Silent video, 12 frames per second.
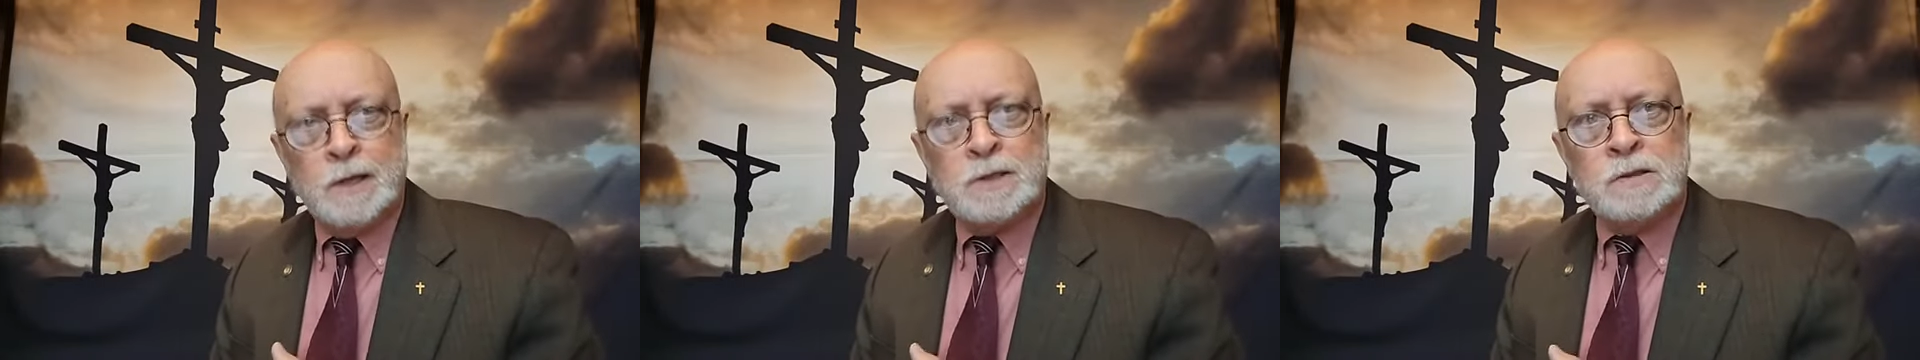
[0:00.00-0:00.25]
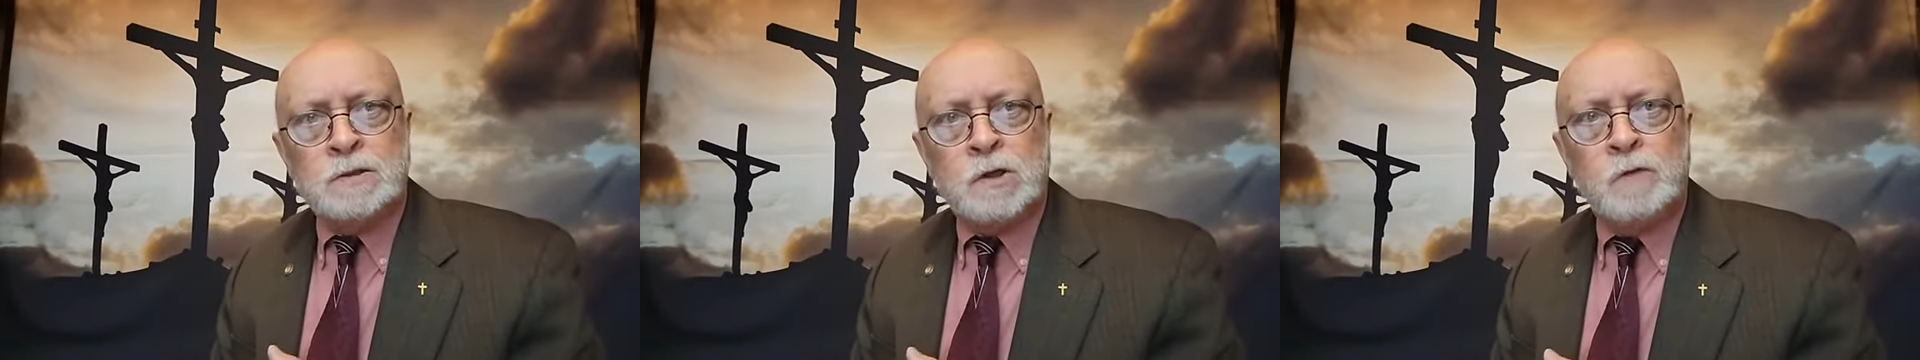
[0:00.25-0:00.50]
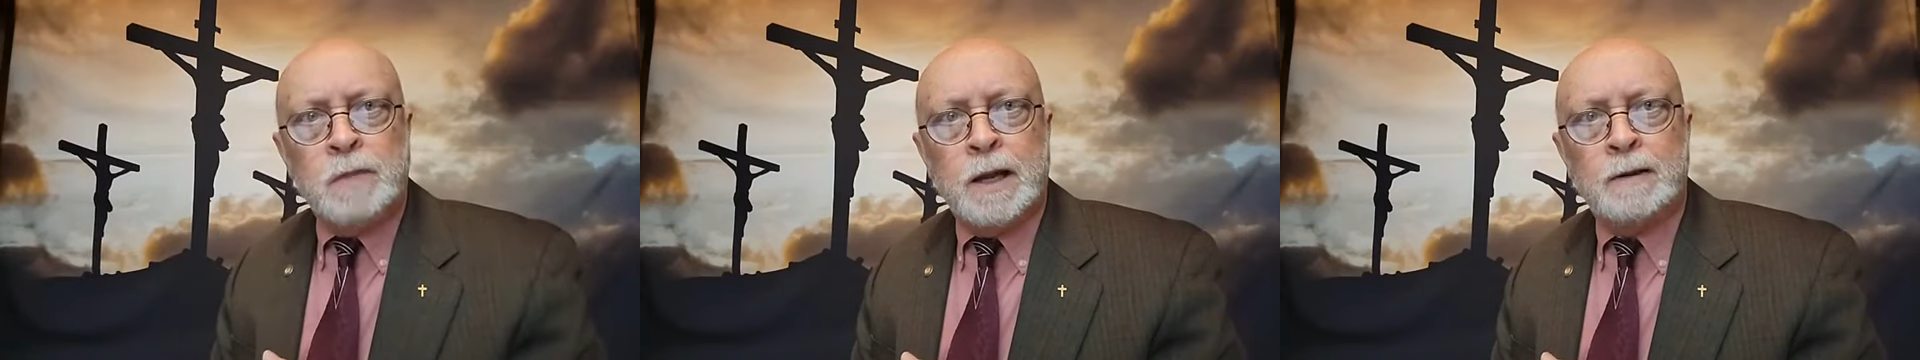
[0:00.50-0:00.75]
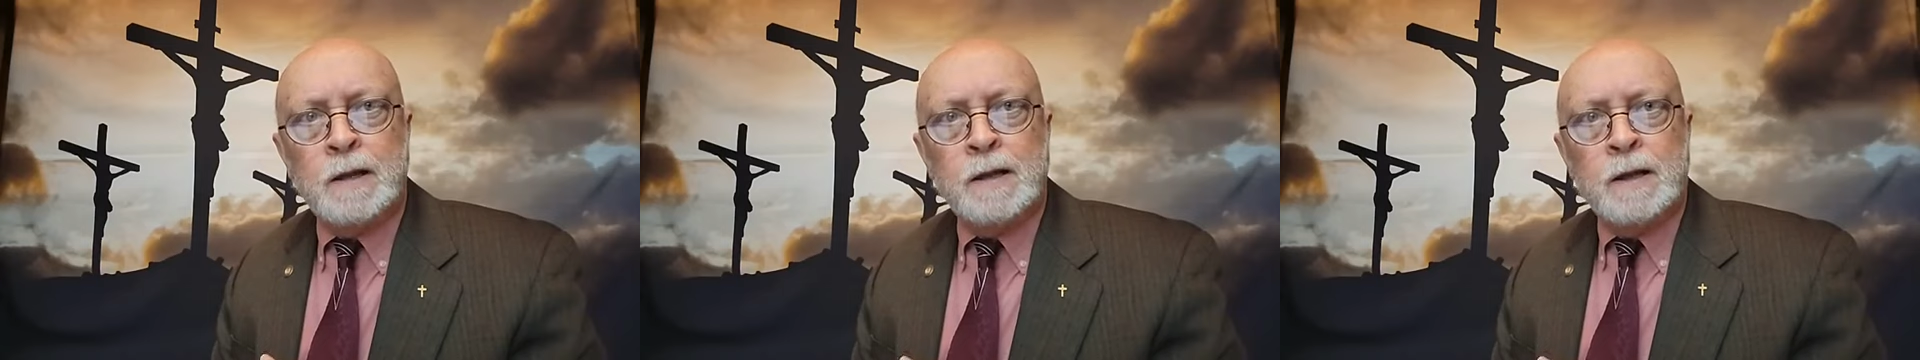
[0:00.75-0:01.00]
Listen to
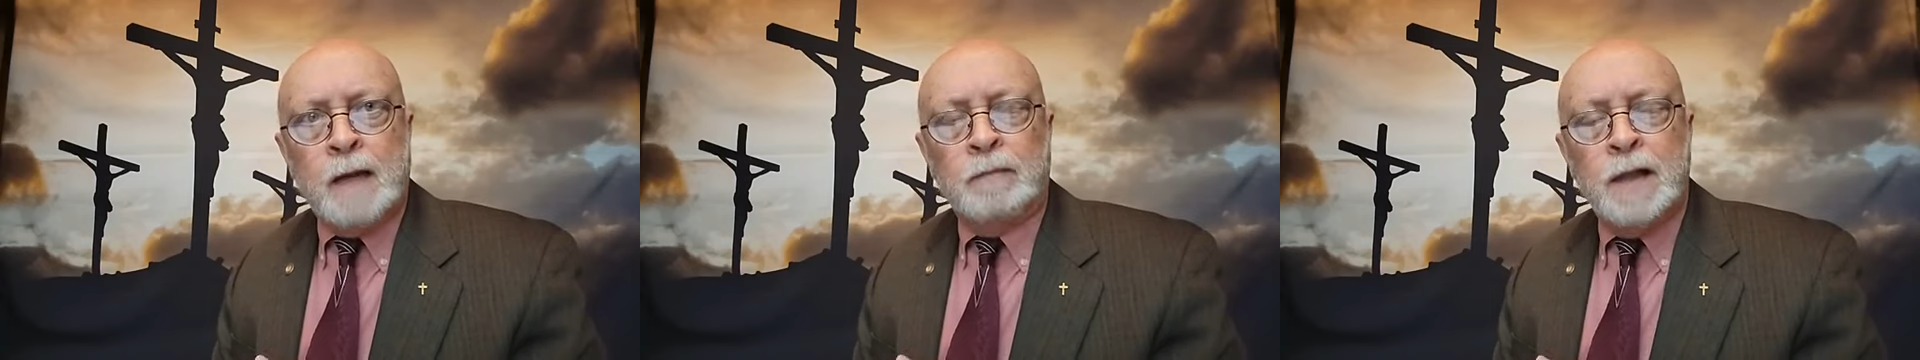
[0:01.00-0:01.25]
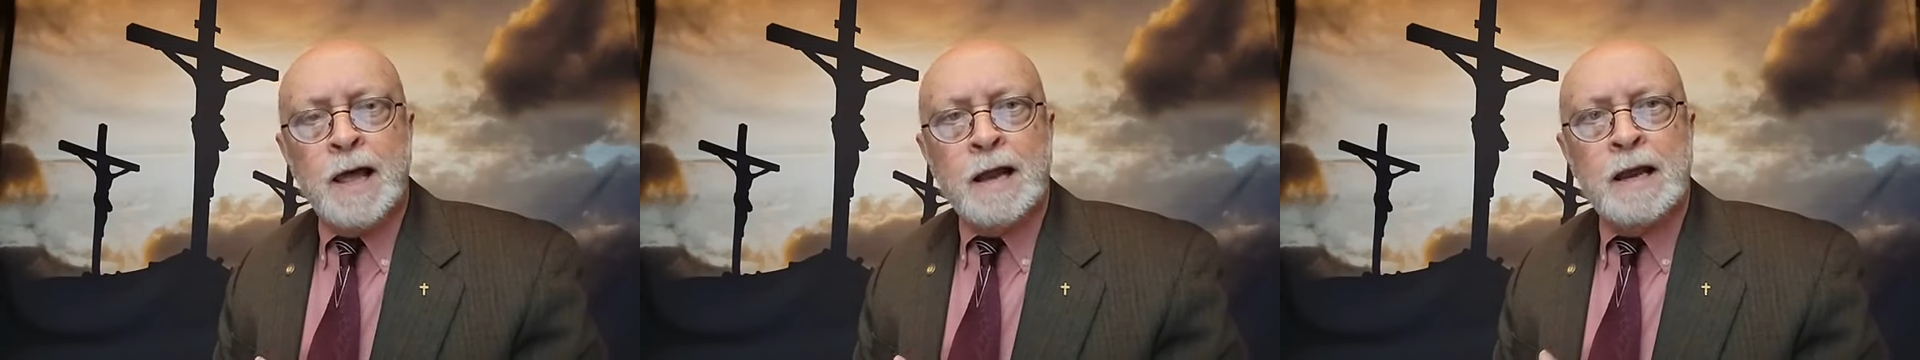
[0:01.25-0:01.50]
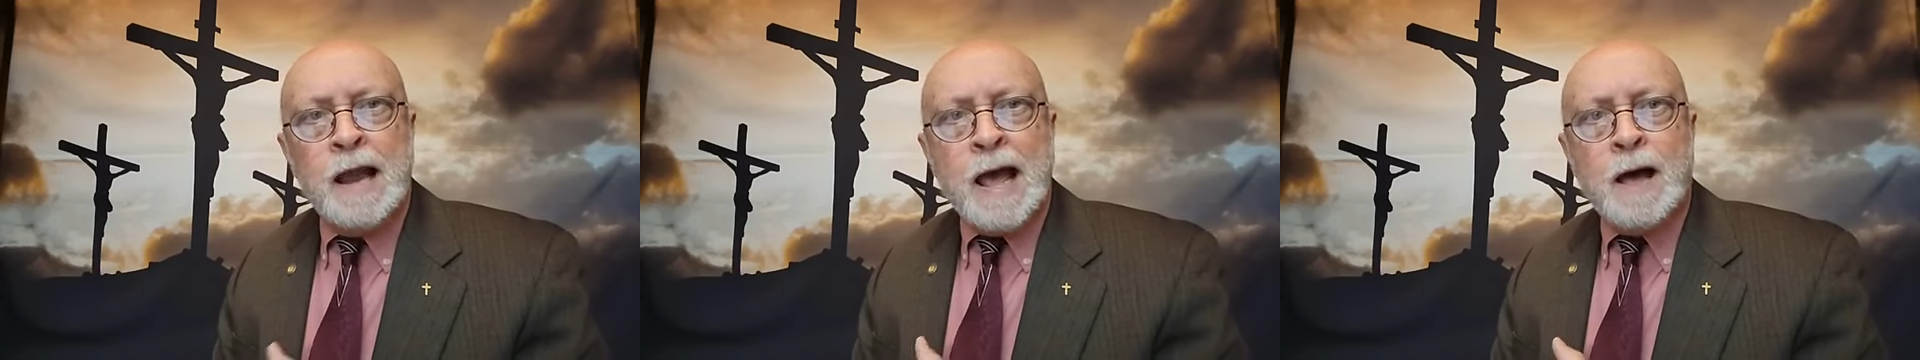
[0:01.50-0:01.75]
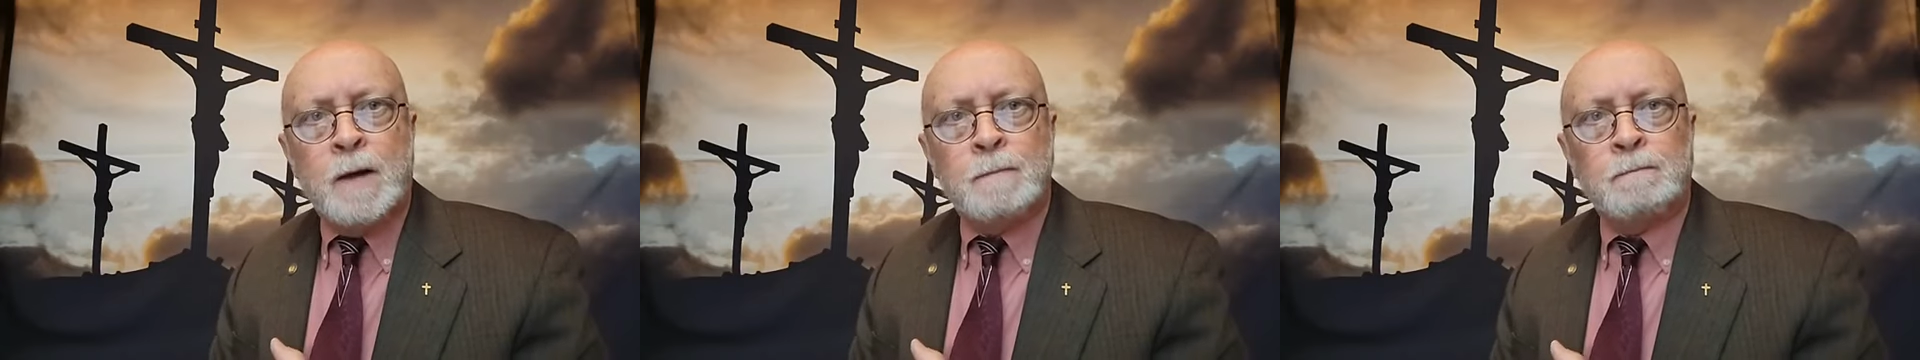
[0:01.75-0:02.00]
me. I'm laying it
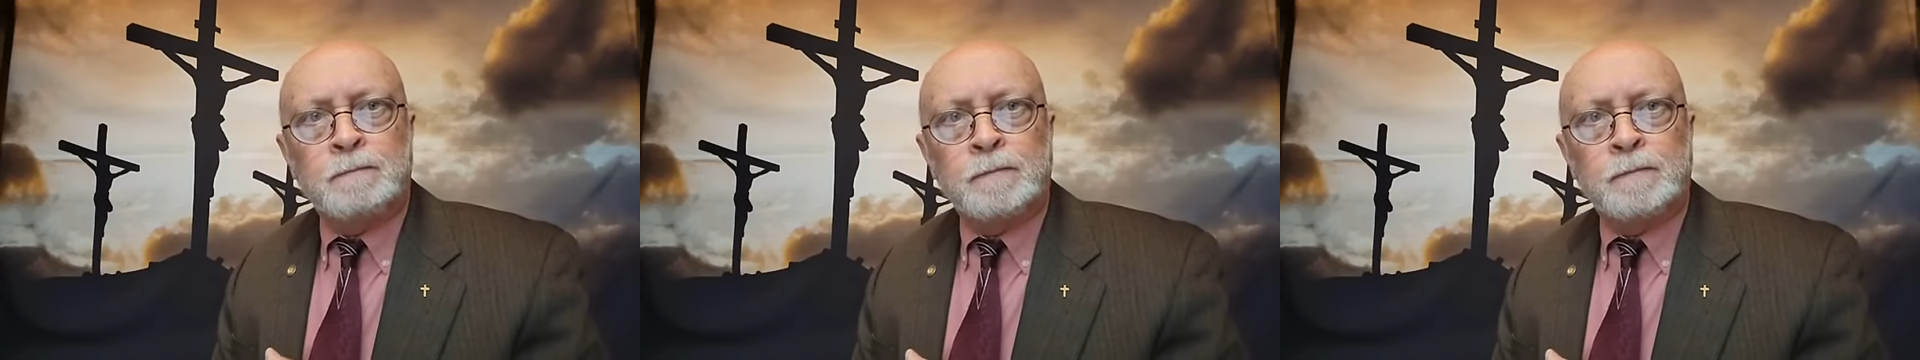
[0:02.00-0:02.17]
out.